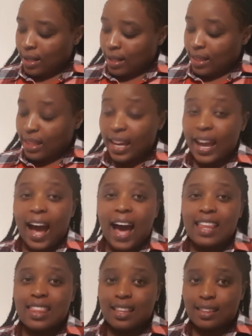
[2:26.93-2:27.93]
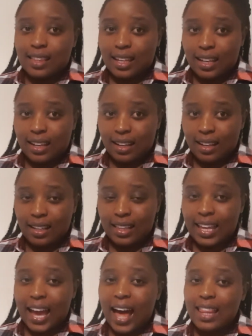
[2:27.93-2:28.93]
the
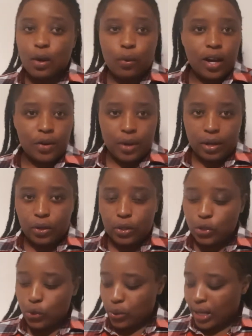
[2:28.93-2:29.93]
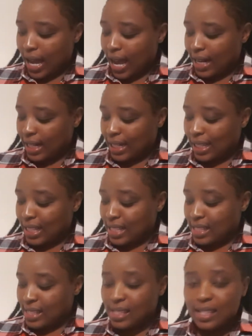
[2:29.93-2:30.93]
other word we are going to learn
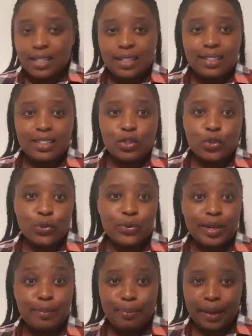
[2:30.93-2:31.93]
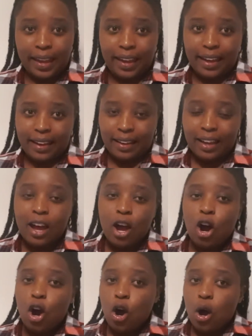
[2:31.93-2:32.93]
is to repair
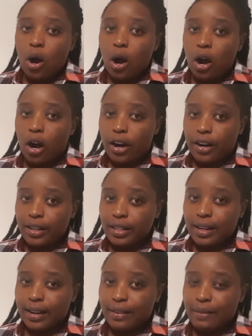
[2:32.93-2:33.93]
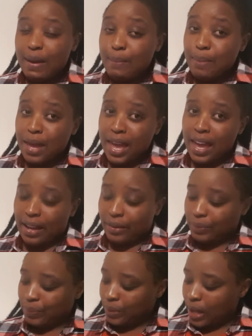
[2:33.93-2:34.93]
or repair.
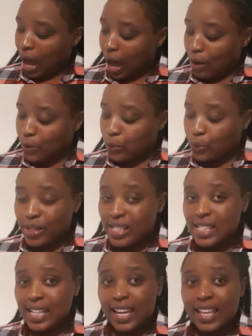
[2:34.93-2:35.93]
How do we say